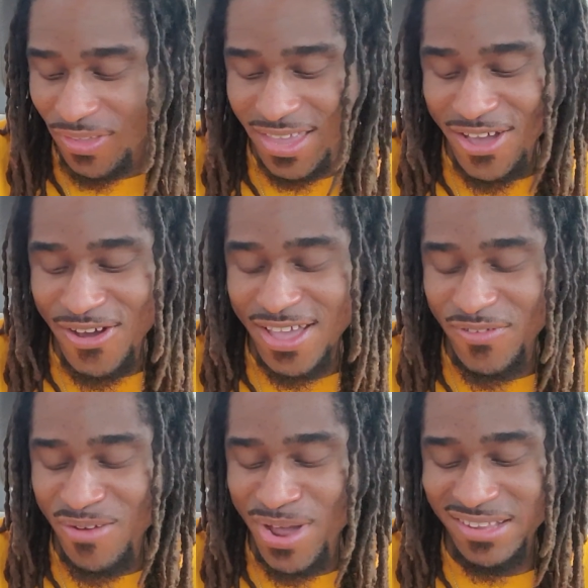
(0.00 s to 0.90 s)
yo, if
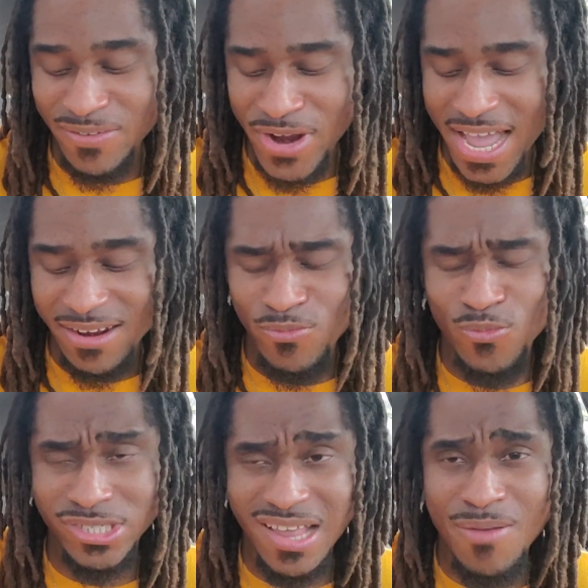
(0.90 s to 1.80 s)
anybody's ever had
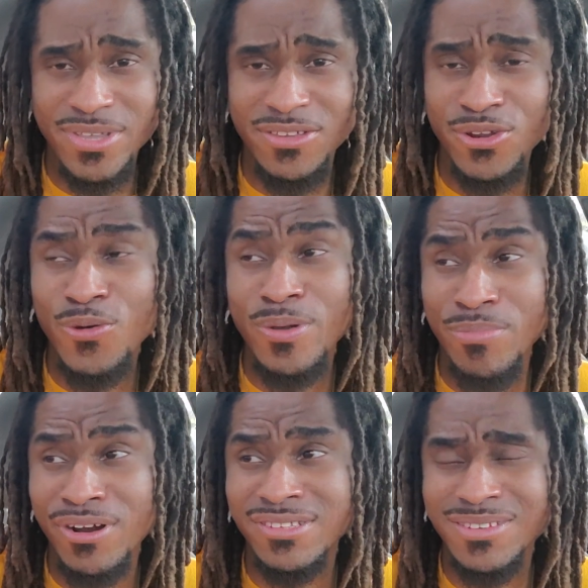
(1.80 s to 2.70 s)
wasabi, you know it
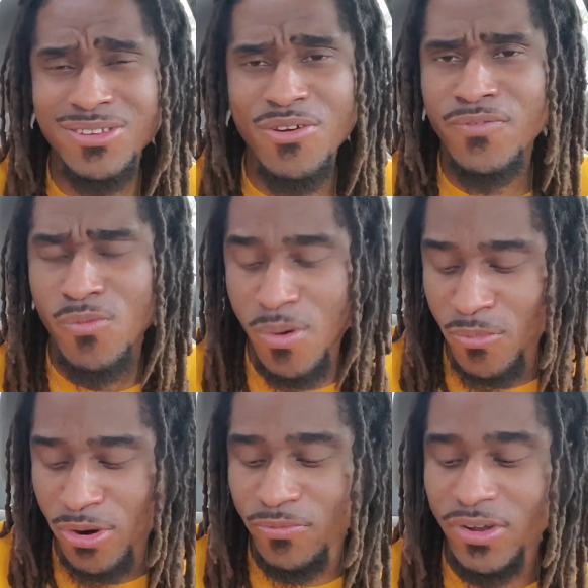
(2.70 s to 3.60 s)
burns. Let's go in for one
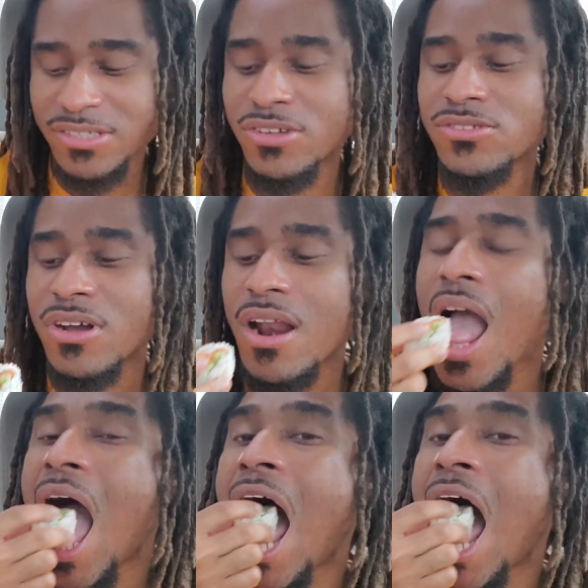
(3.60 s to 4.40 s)
more before I start talking.